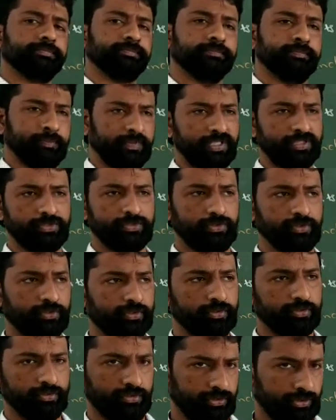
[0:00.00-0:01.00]
Means
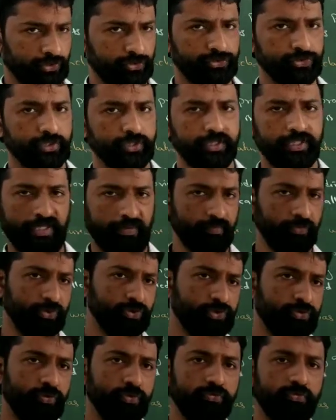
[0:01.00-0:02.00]
usually in
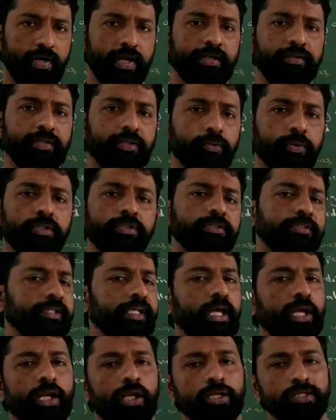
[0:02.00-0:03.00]
books you will find that one,
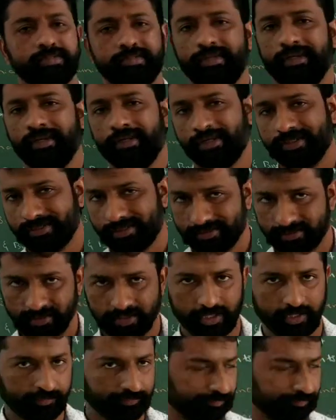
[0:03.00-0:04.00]
Carolus Linnaeus is the name.